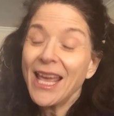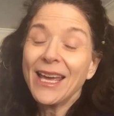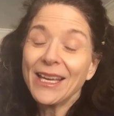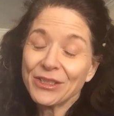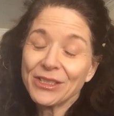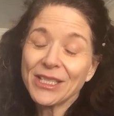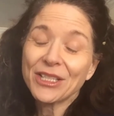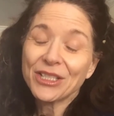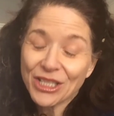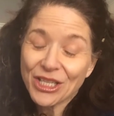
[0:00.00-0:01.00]
Heather, it's
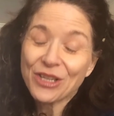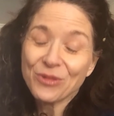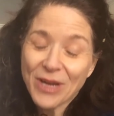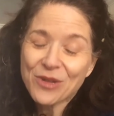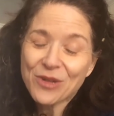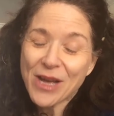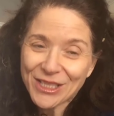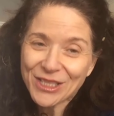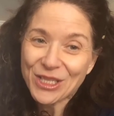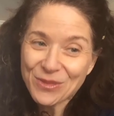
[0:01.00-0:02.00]
actually a great
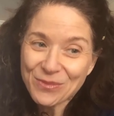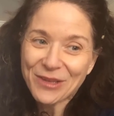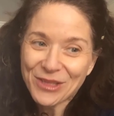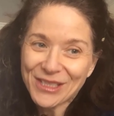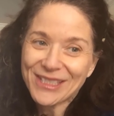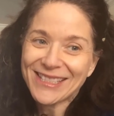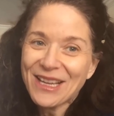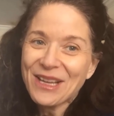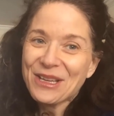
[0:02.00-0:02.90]
question about this,